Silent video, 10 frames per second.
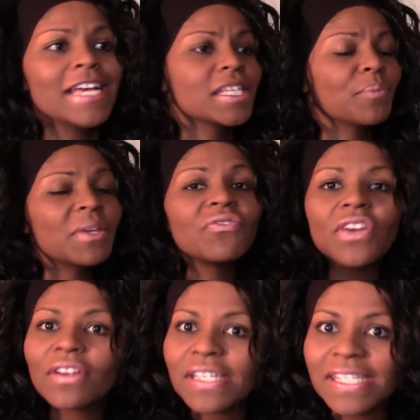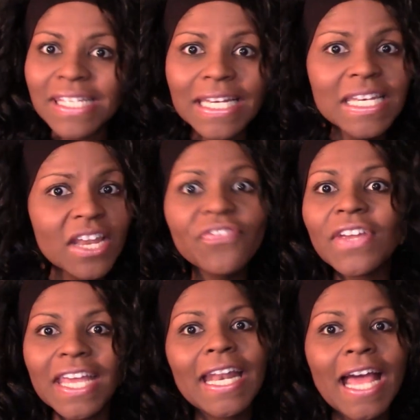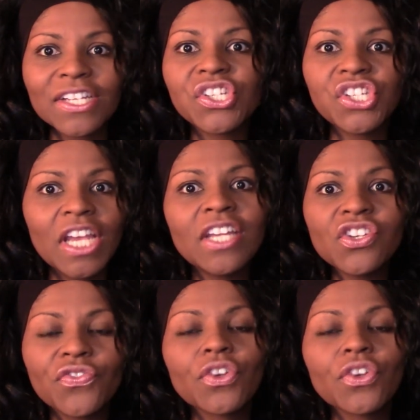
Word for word: Something very significant has changed for